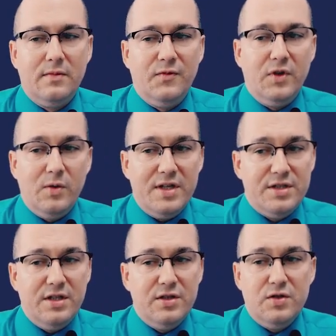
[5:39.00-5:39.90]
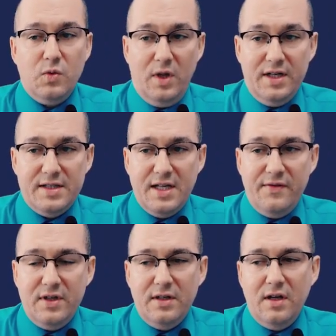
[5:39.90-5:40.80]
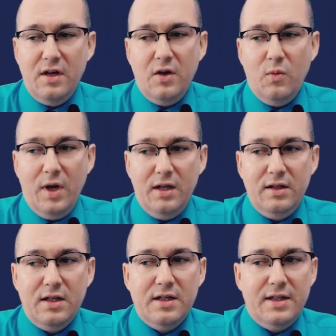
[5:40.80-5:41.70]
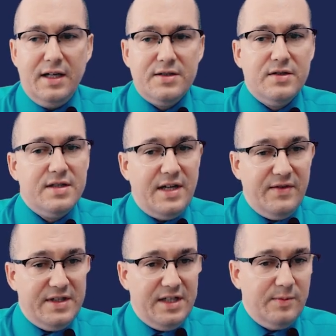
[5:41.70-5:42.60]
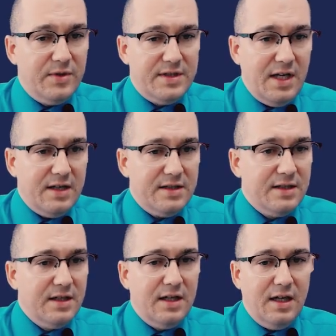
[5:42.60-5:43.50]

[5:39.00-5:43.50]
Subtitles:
For question 27, well, the answer is 17%.